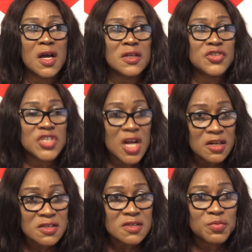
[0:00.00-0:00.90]

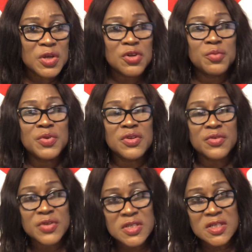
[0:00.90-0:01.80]
Charles may not be the
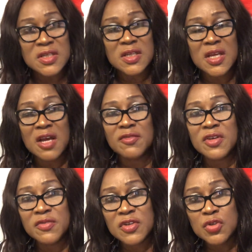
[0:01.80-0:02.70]
reason they have
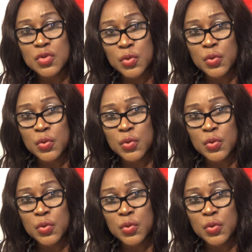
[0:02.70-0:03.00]
given to